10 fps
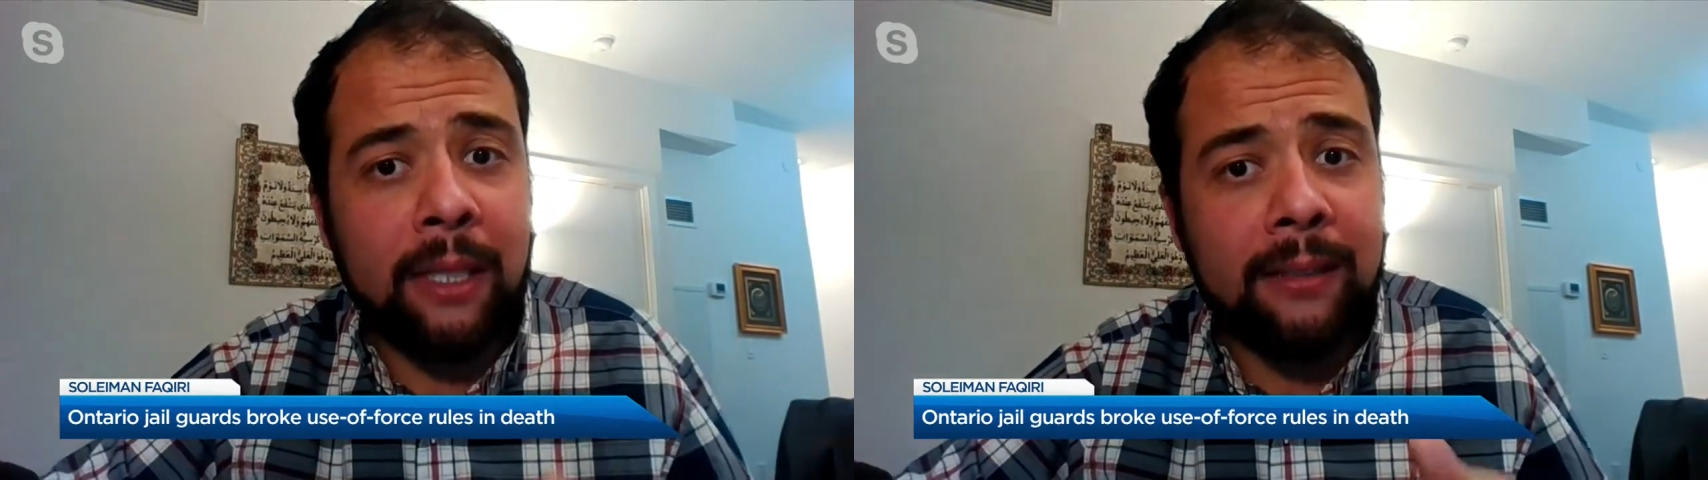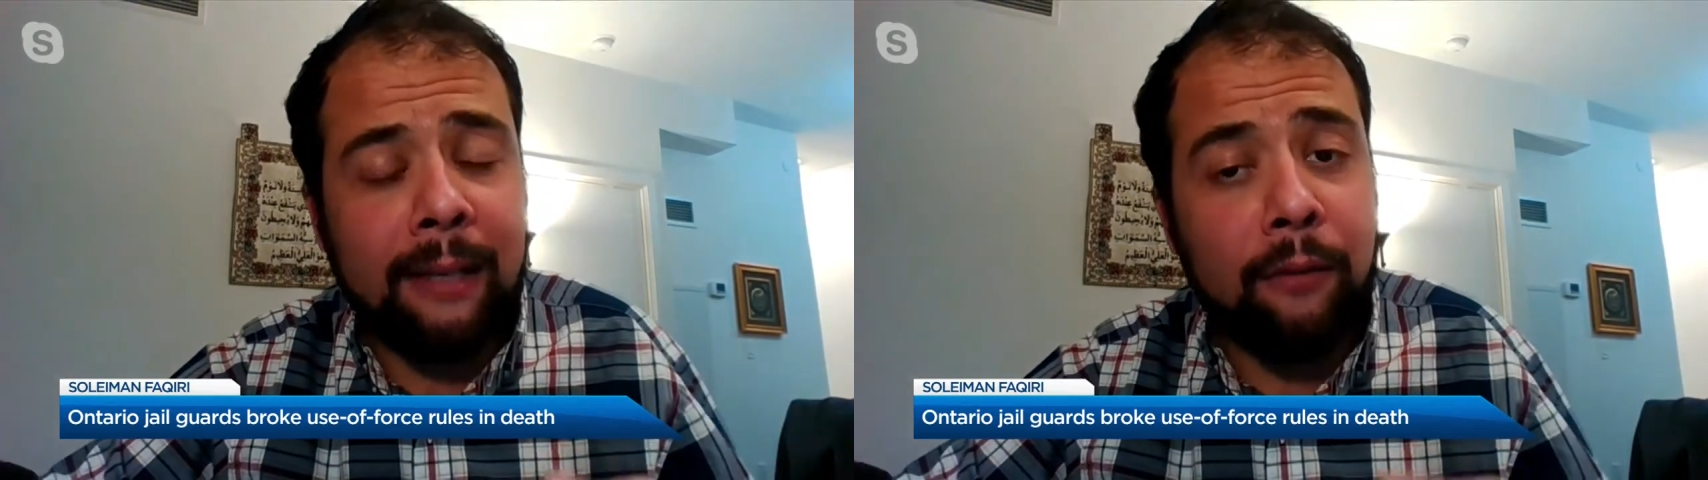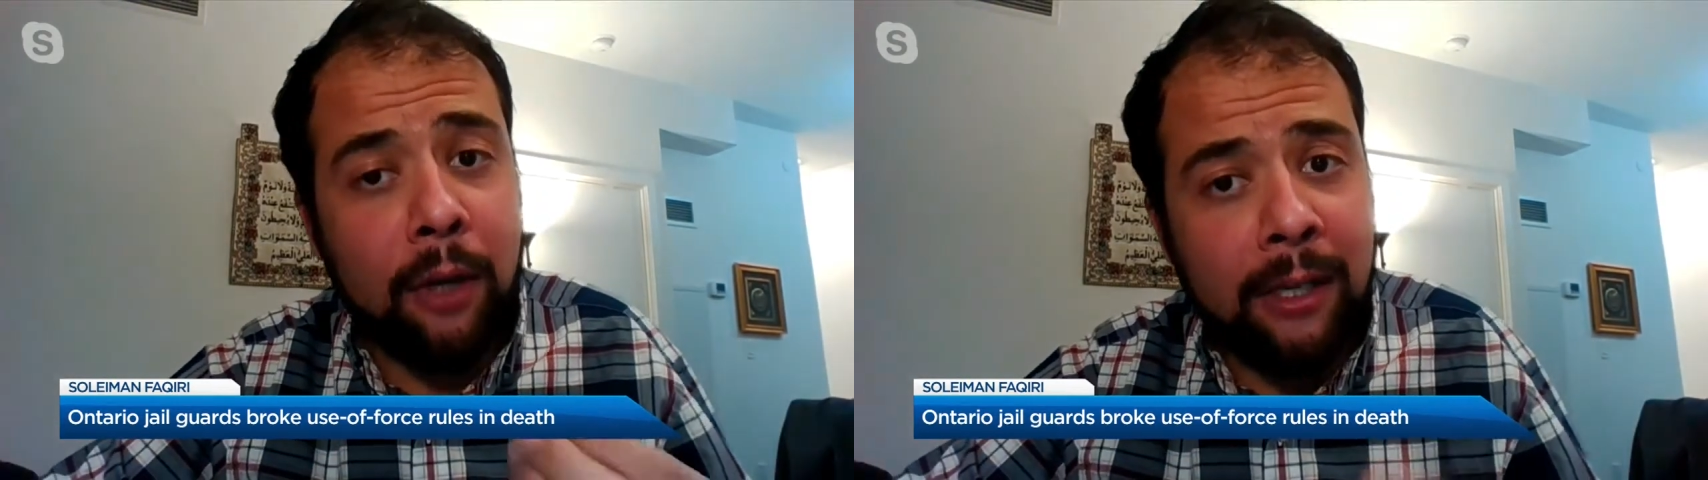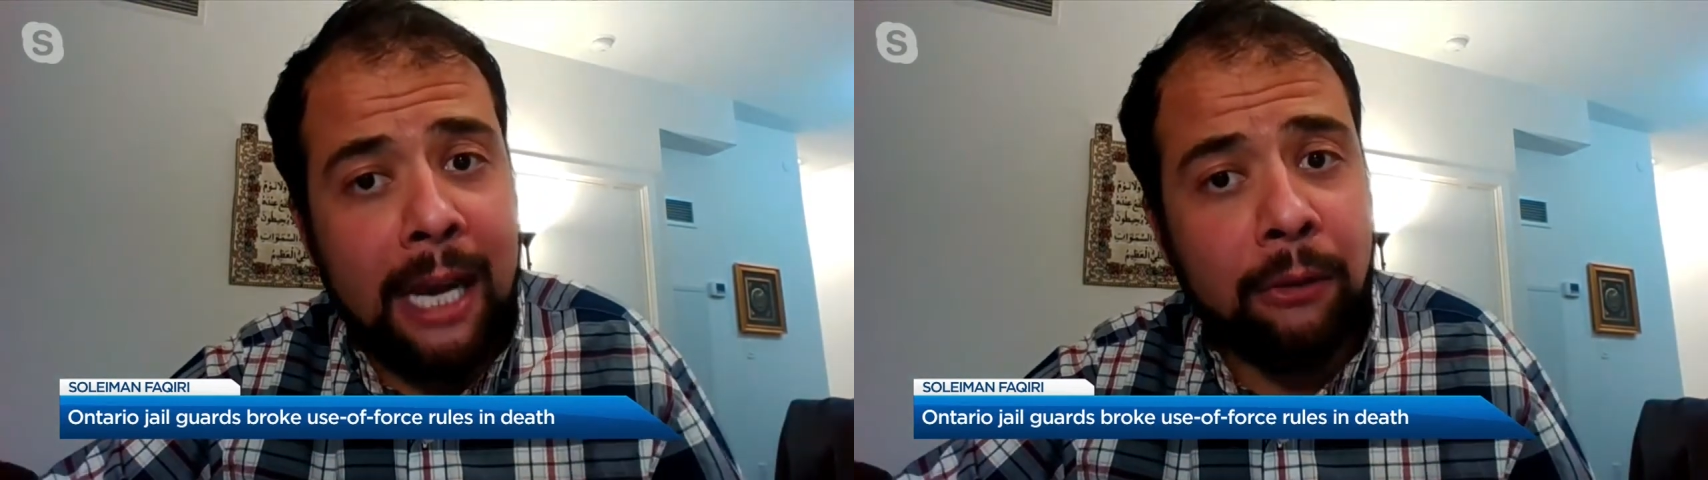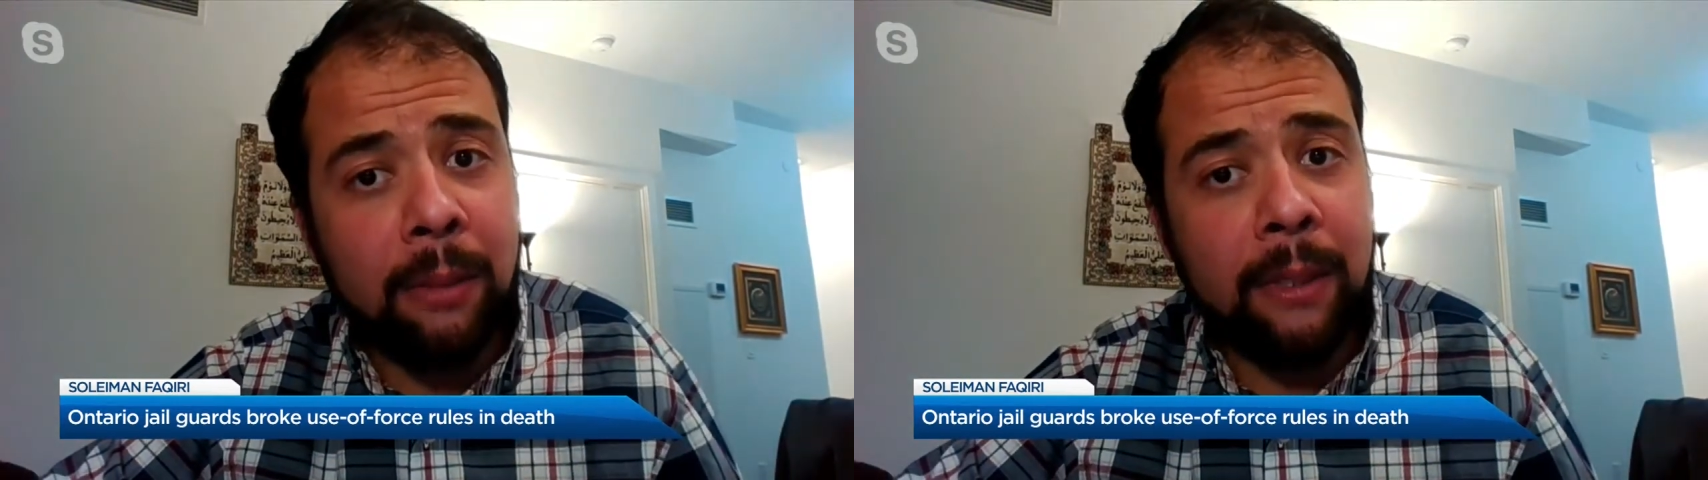is that for
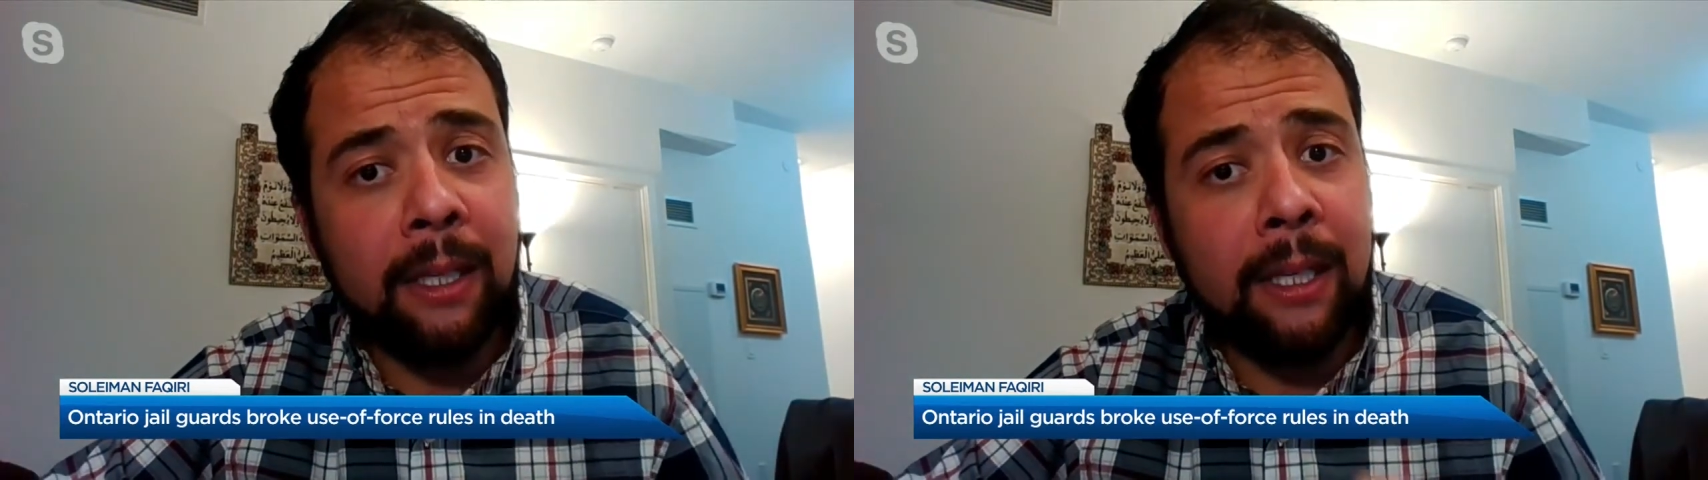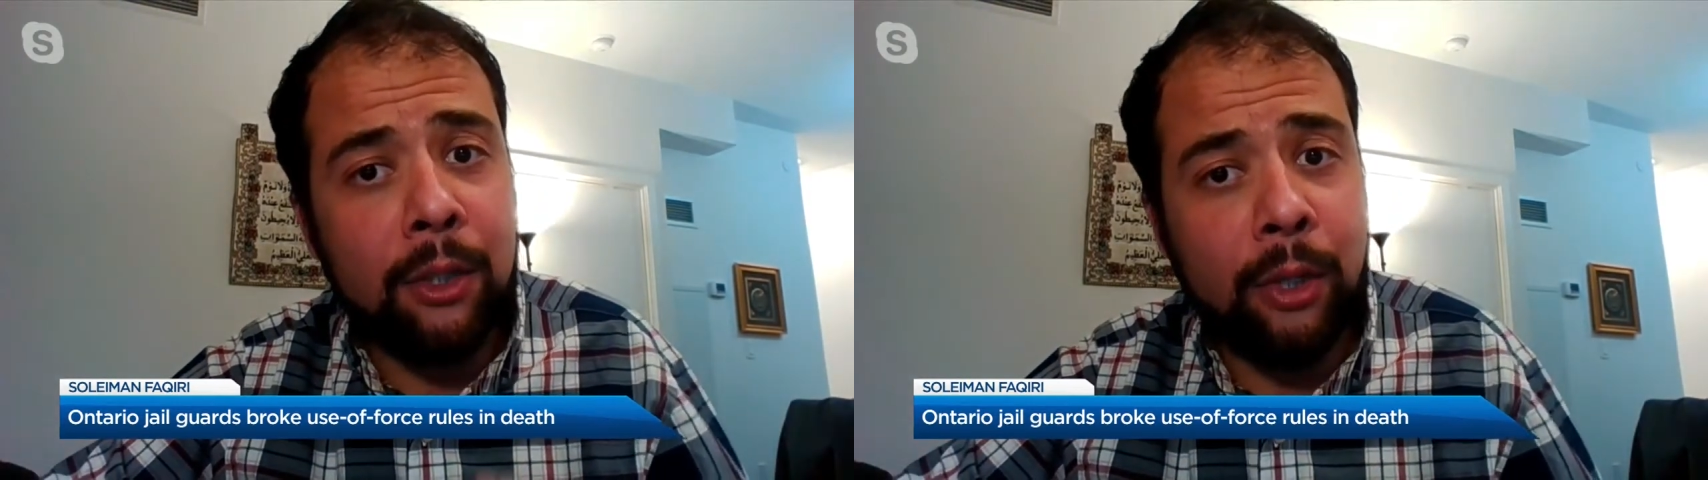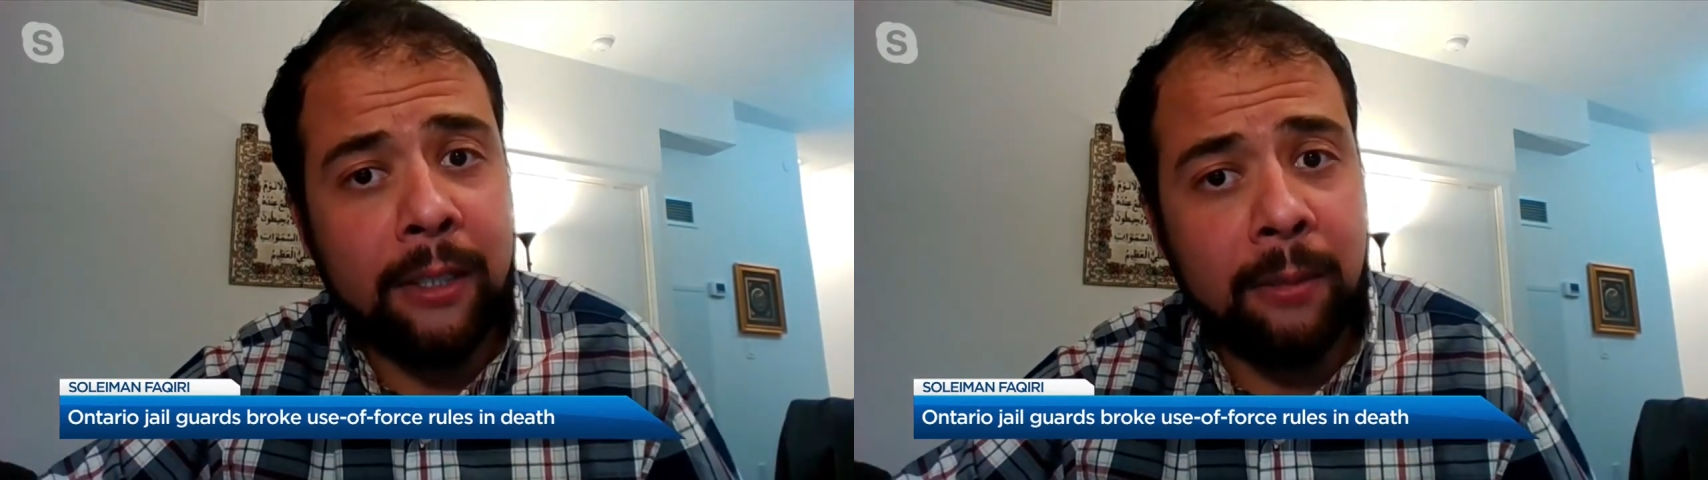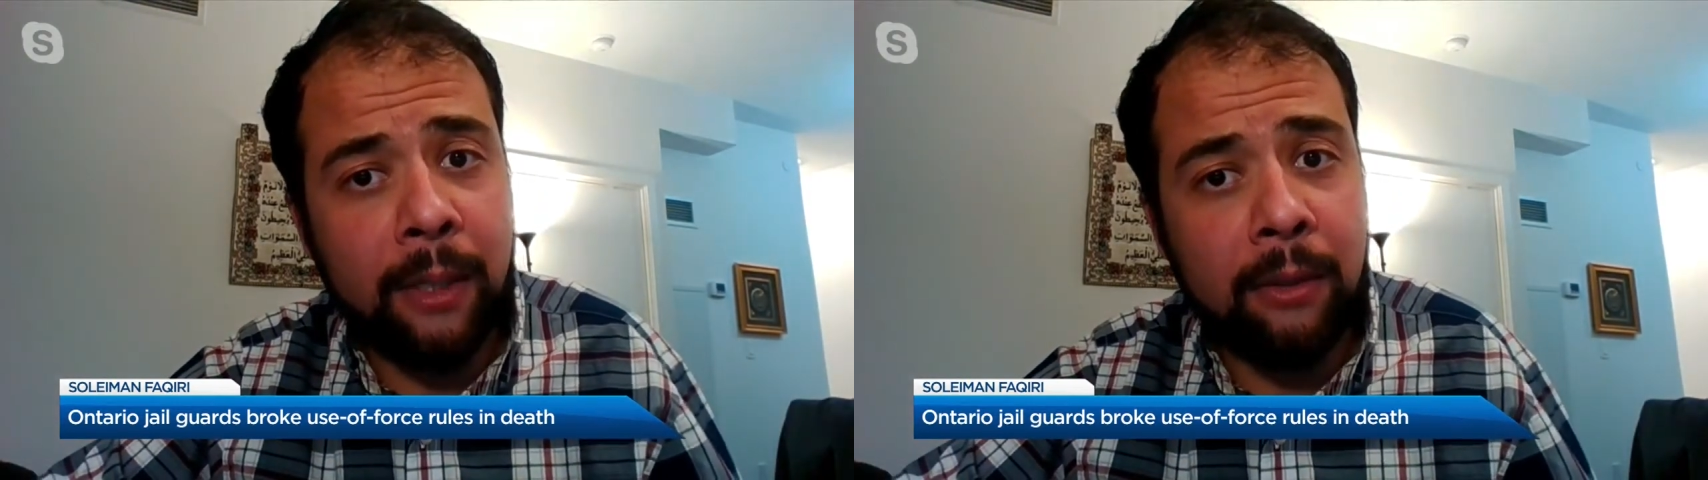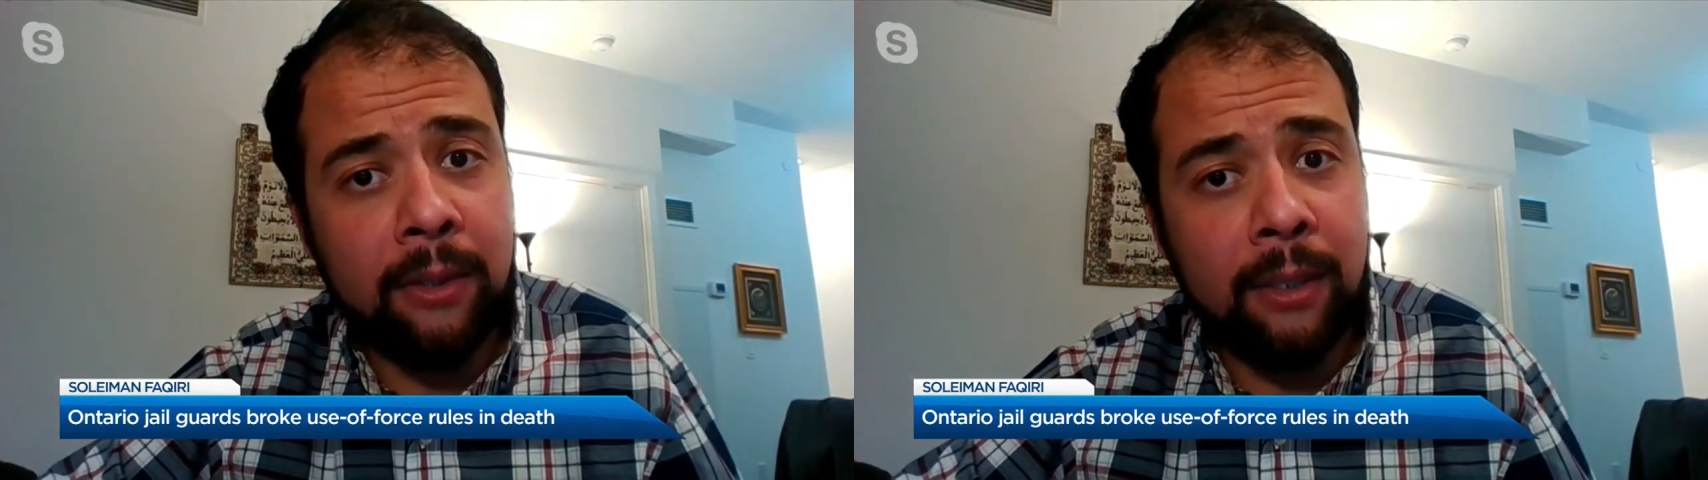accountability and
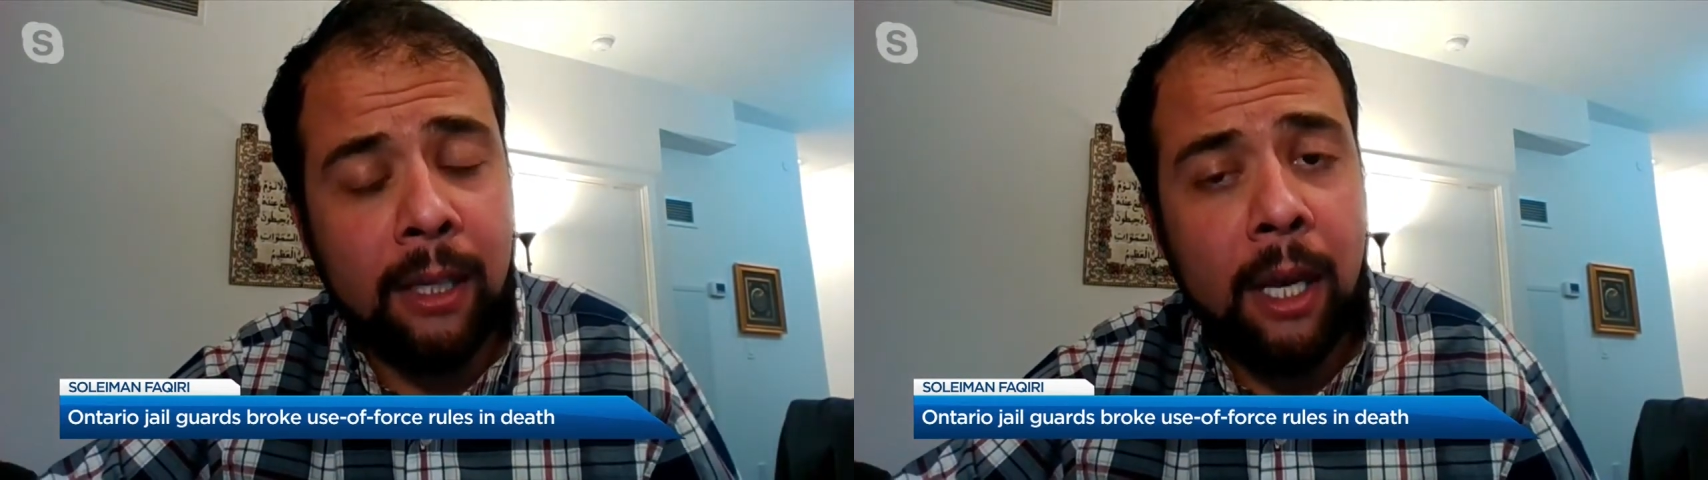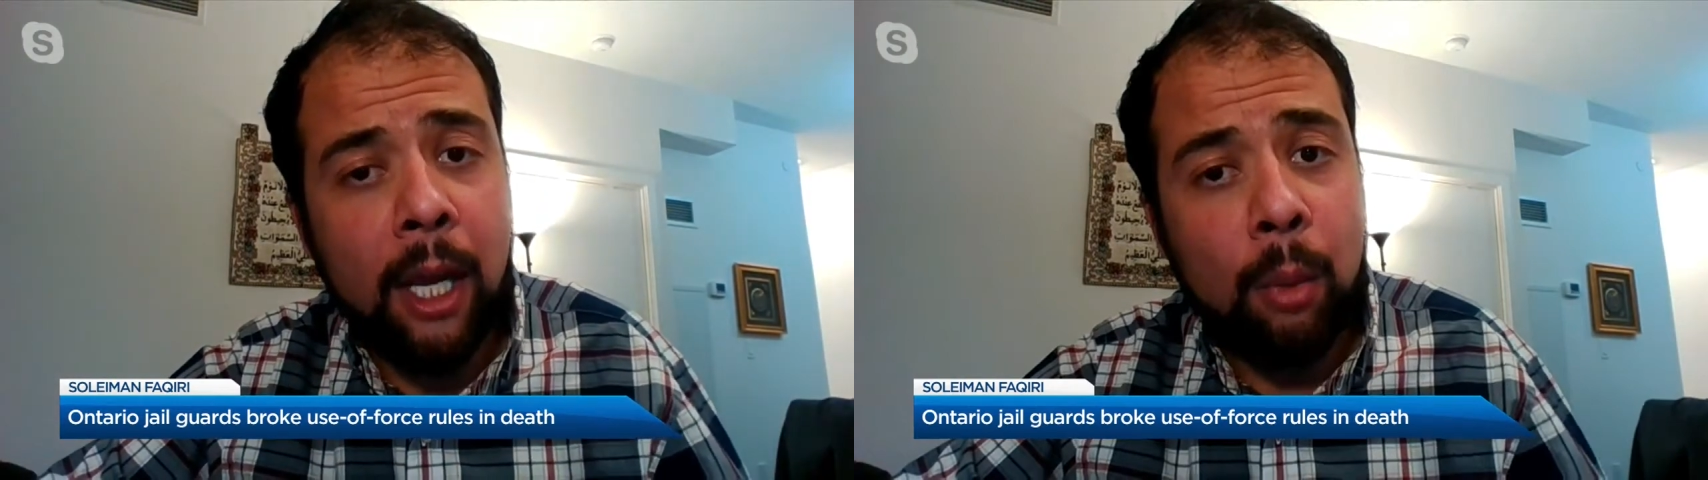transparency,